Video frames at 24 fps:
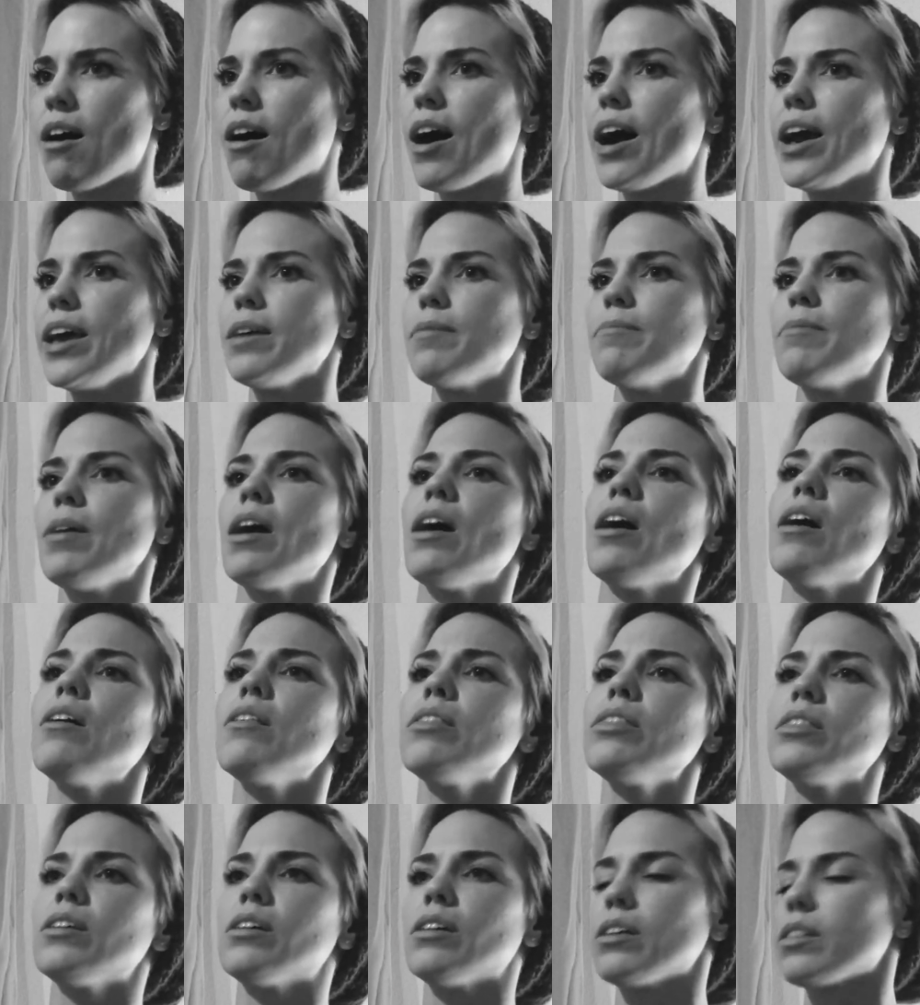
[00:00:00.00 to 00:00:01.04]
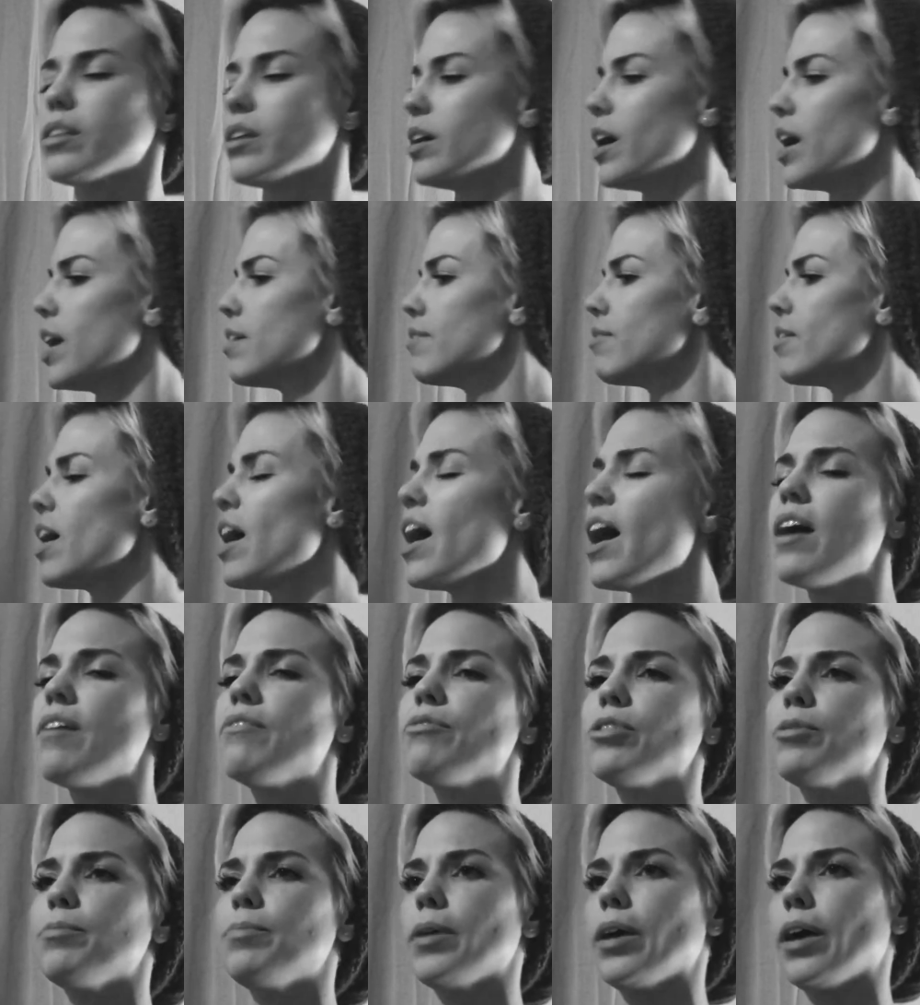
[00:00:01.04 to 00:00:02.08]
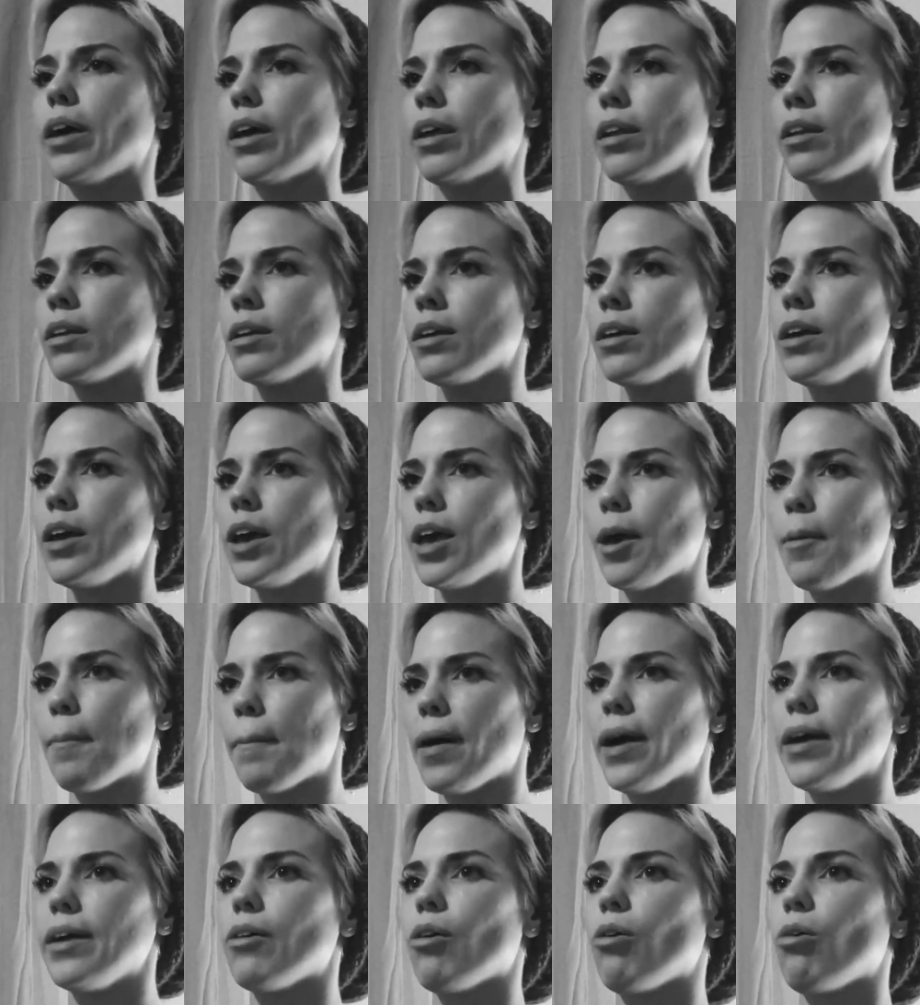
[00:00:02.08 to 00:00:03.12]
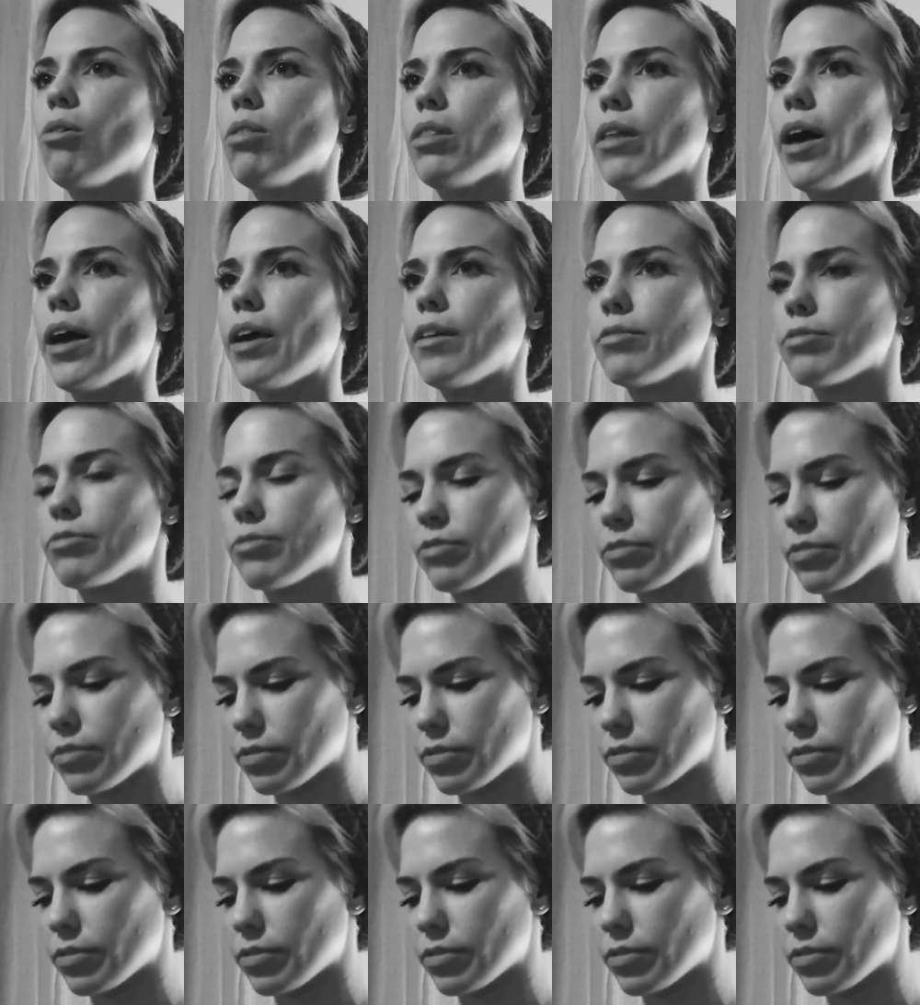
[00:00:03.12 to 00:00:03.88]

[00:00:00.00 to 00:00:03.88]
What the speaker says: I am healthier than I have ever been in my whole life.